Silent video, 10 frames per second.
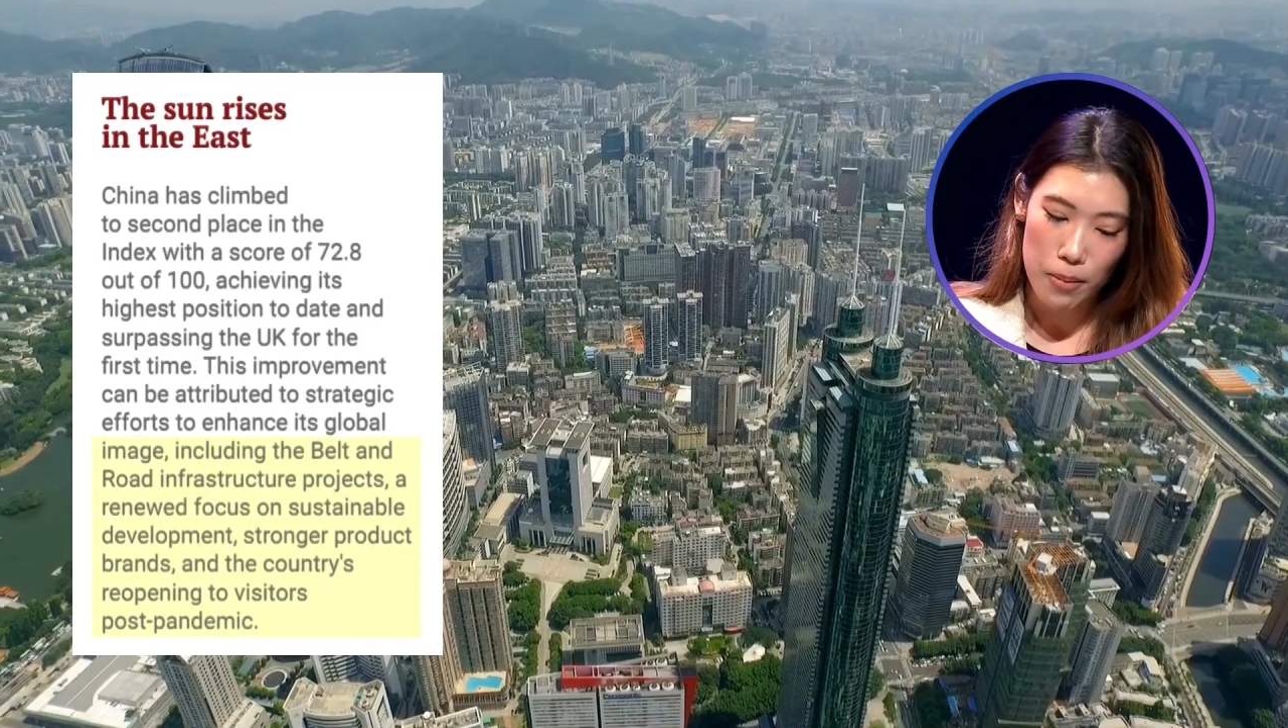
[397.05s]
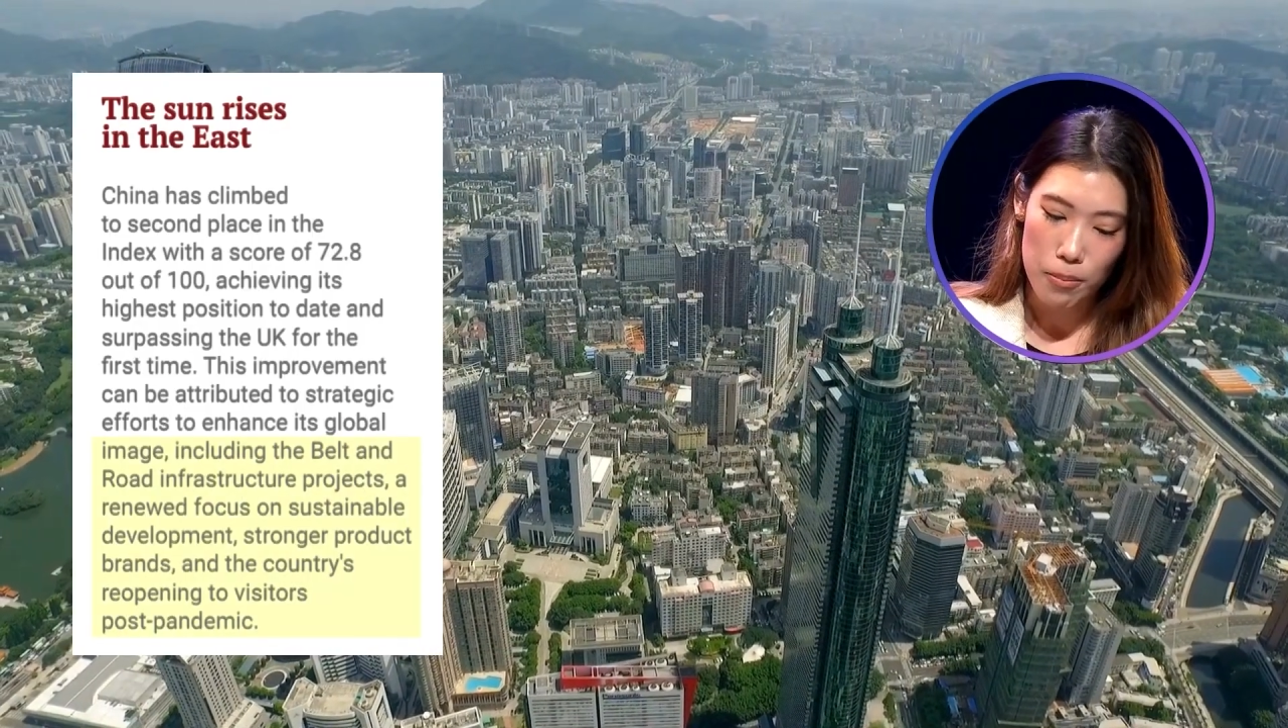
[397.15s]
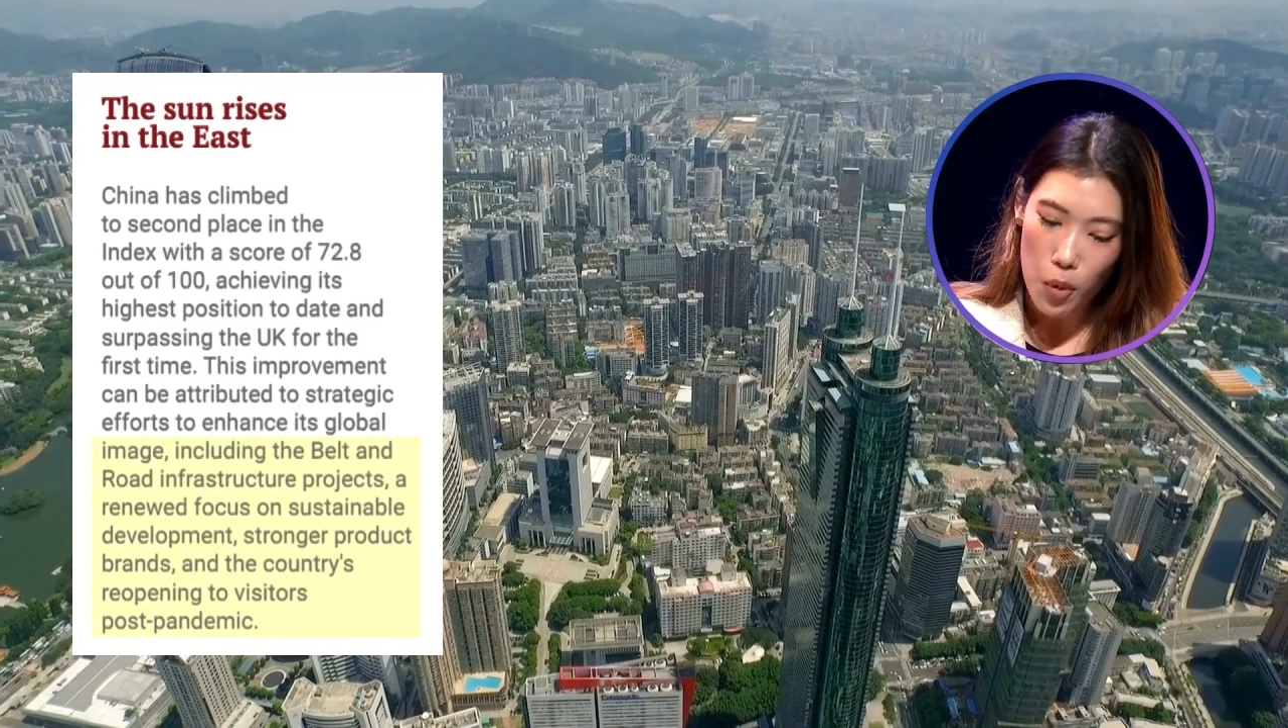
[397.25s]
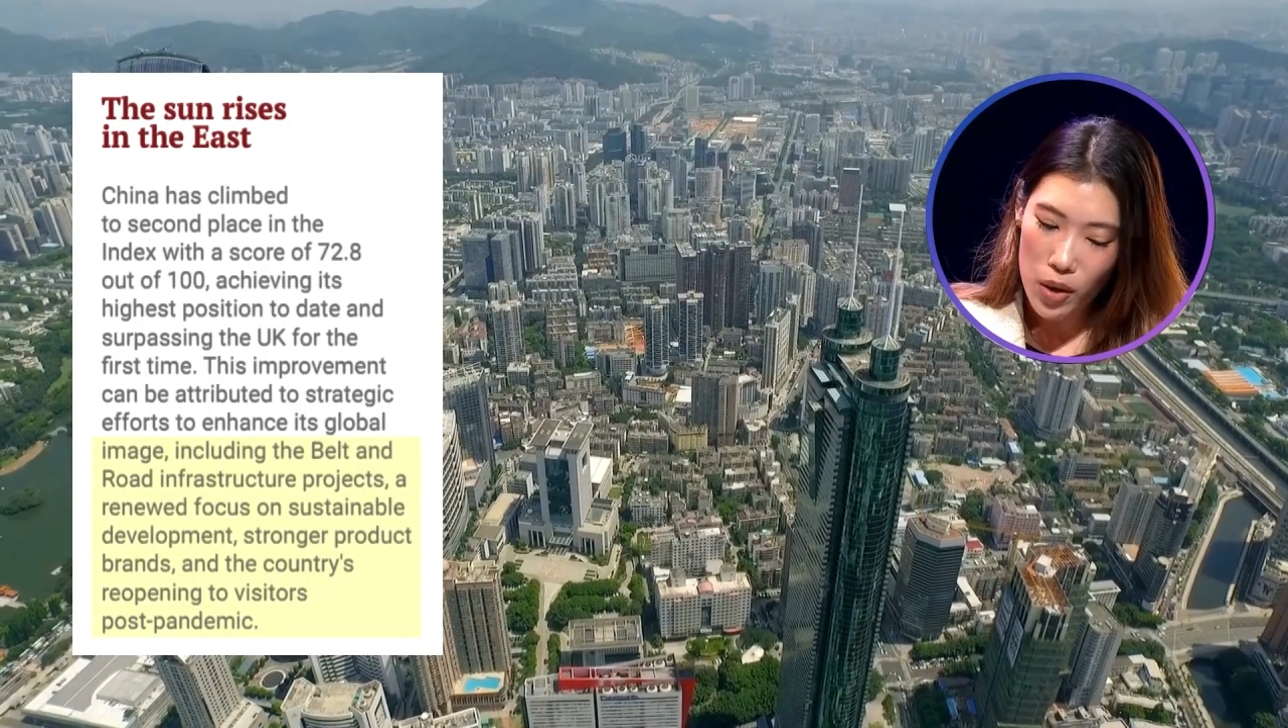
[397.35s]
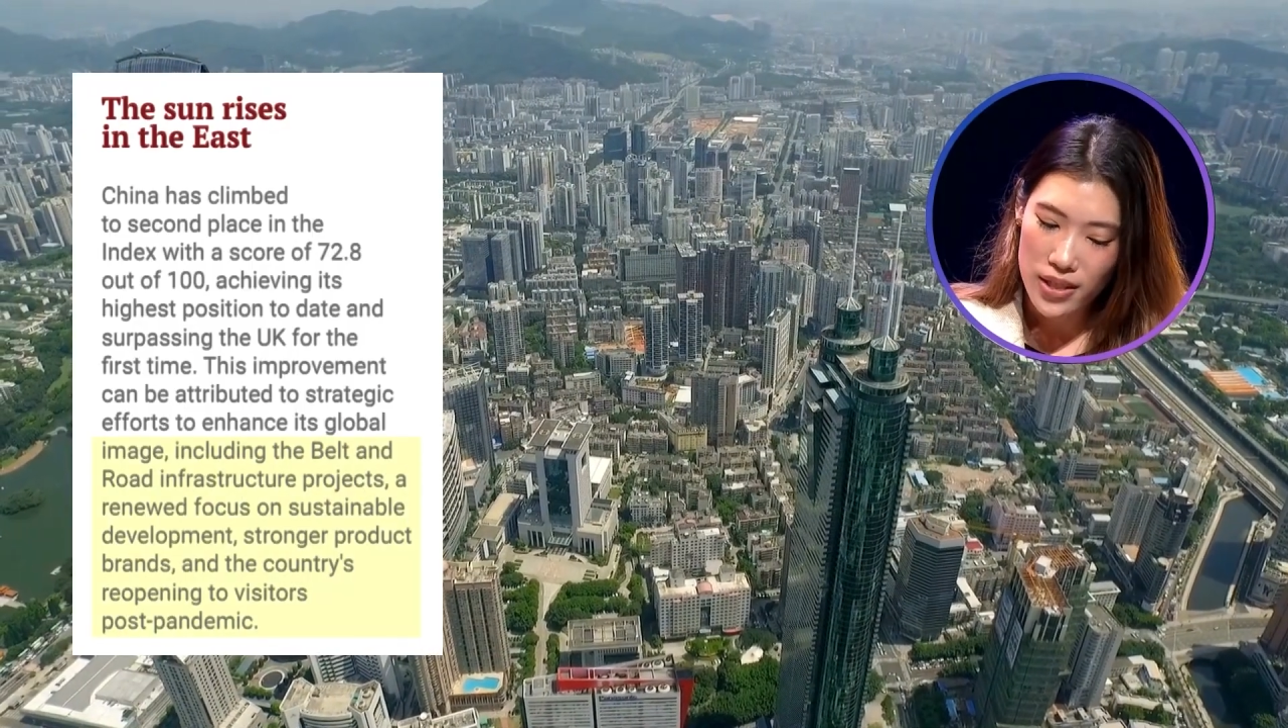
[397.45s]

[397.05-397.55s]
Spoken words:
more on